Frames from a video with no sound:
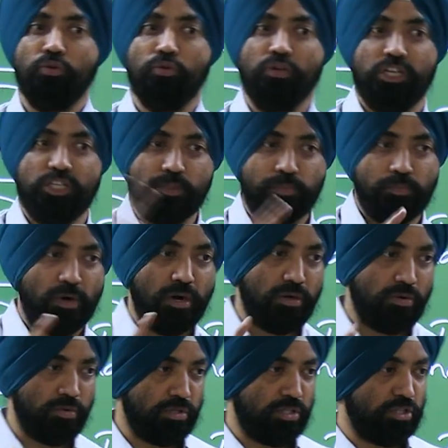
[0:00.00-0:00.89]
to
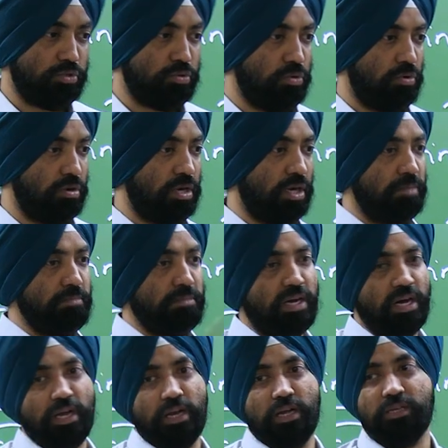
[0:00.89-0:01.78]
respond to this code name
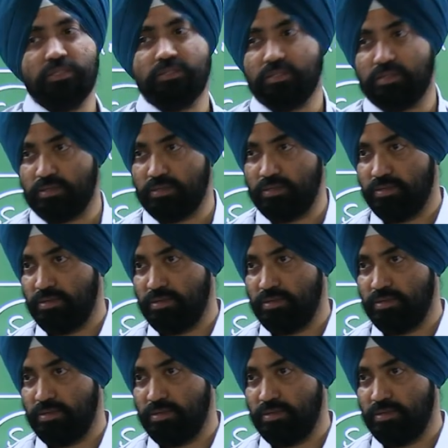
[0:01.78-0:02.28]
Kala Azar.